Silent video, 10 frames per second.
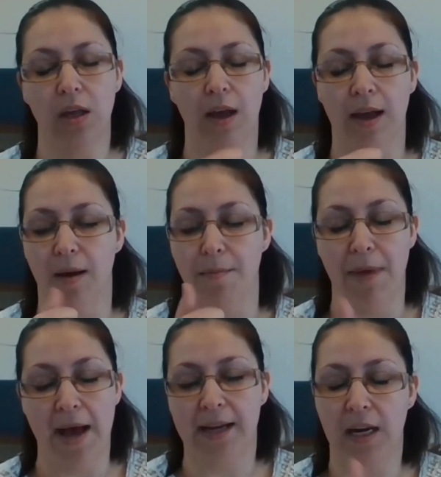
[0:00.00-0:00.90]

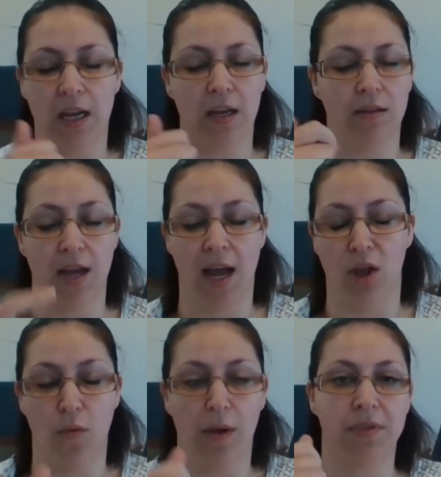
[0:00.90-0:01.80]
marketing, the
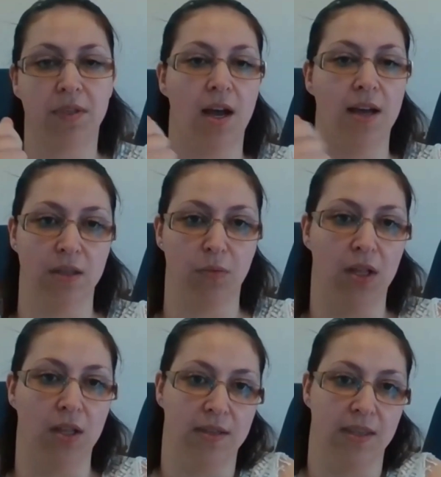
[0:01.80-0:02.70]
Arlo website, as
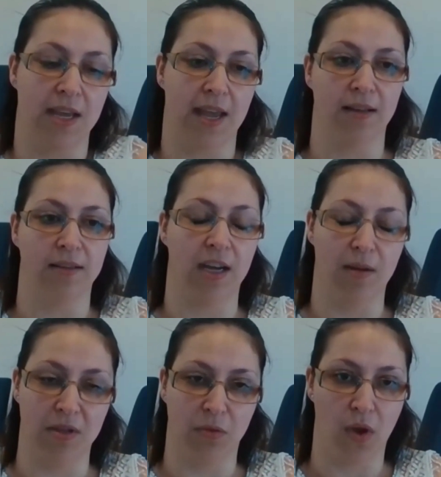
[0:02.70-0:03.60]
well as the account
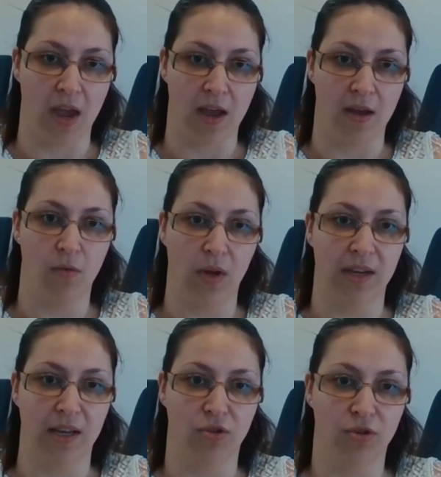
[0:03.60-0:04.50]
team is where we
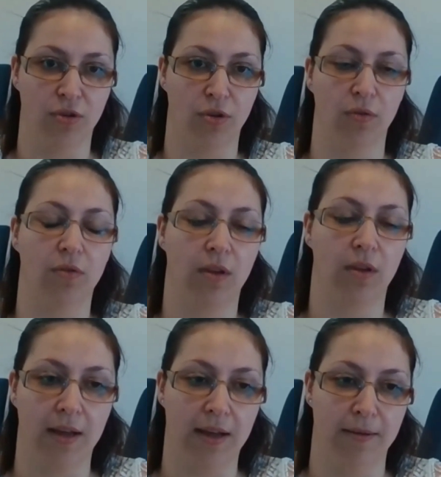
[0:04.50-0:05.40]
tend to
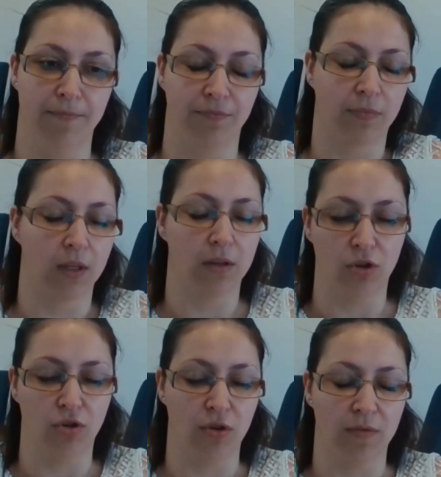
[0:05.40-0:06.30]

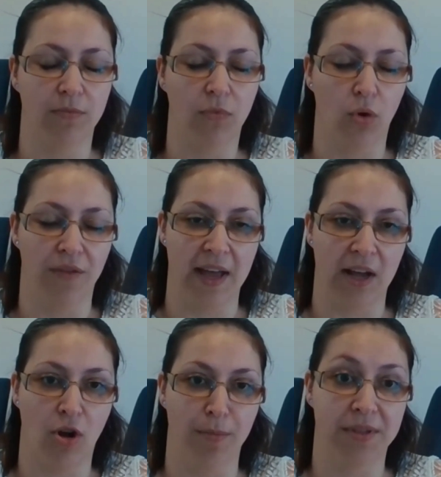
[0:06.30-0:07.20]
issue all of our
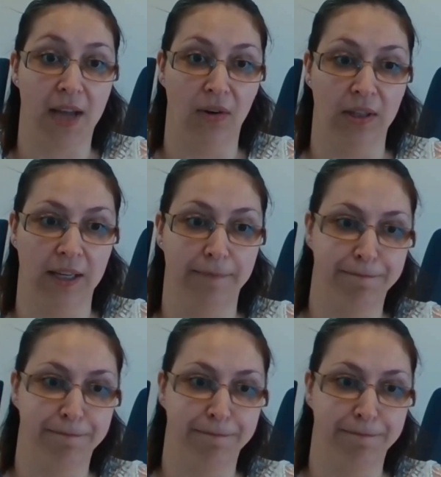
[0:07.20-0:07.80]
comms currently.